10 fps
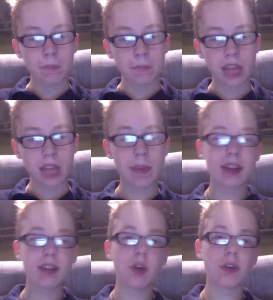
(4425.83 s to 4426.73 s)
I made a
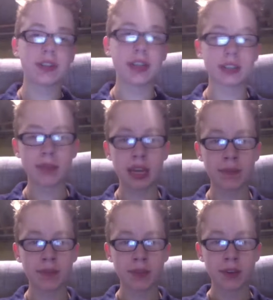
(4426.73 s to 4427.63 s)
row 6
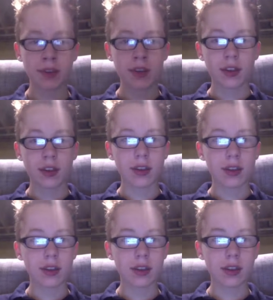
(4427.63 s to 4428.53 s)
meme
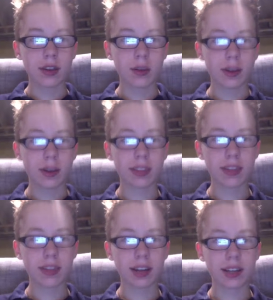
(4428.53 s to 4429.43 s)
with
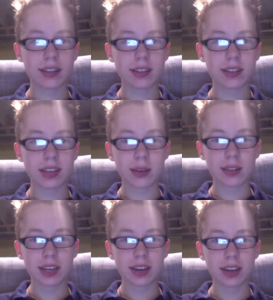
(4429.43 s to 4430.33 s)
it was
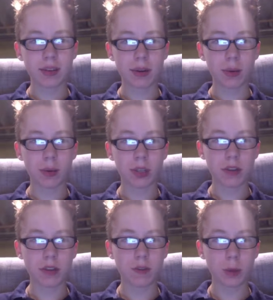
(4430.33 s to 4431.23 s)
like, but it was on
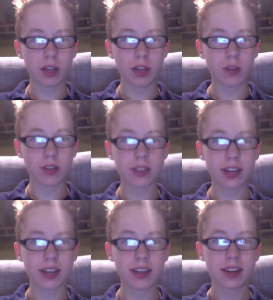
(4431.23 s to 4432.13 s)
Formula Rossa.
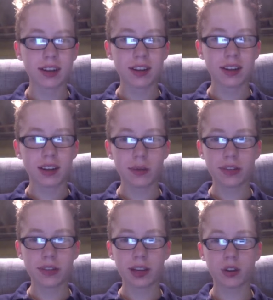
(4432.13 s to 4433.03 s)
It was
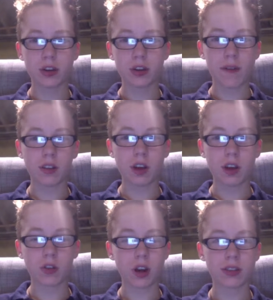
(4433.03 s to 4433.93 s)
like traveled
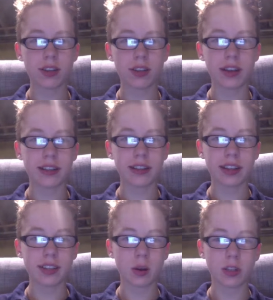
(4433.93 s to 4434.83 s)
across the
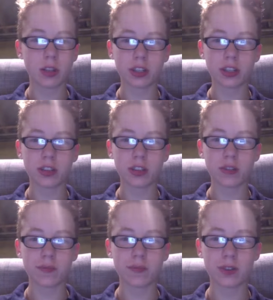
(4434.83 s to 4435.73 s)
Atlantic Ocean just to
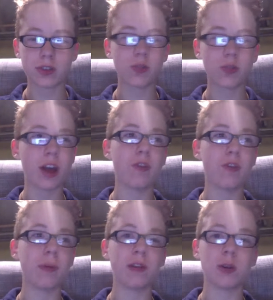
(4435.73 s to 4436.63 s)
ride
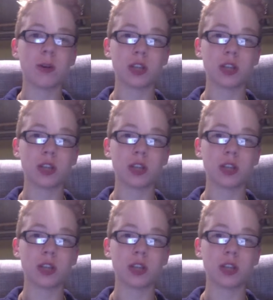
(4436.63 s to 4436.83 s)
Formula Rossa.